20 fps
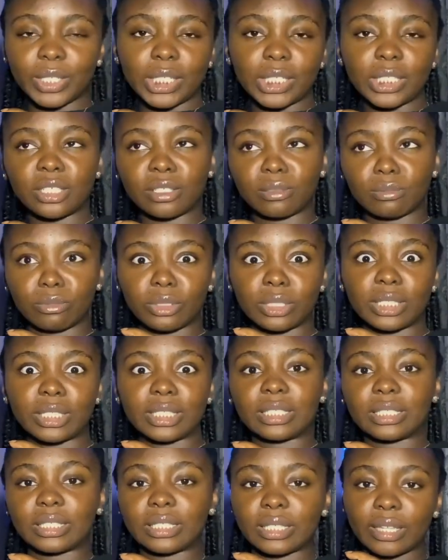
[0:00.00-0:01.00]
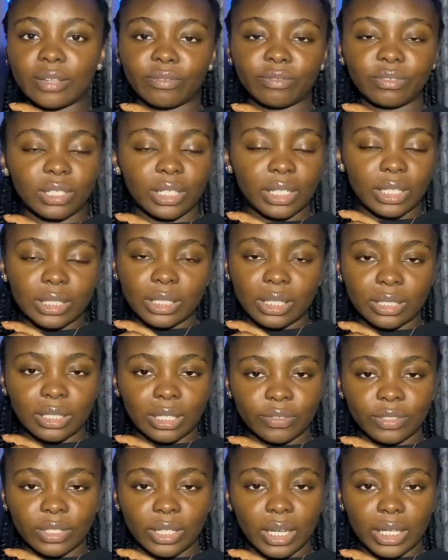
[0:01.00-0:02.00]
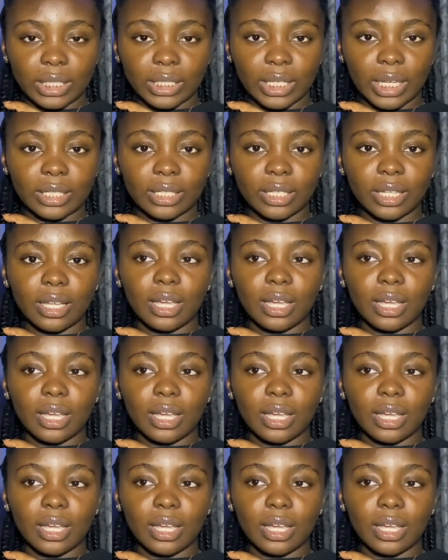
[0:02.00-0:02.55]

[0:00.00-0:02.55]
she most definitely takes after her dad.